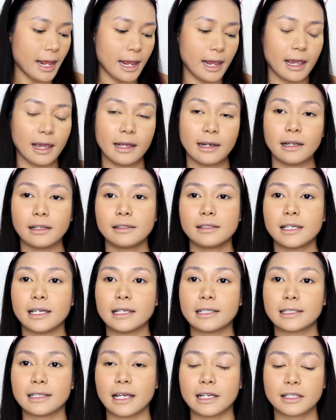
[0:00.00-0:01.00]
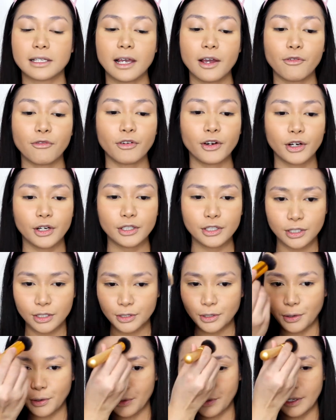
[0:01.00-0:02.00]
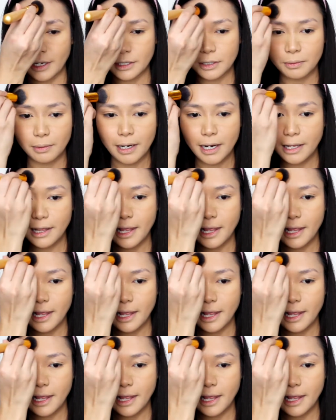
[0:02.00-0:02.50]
and it takes less effort, so that's what I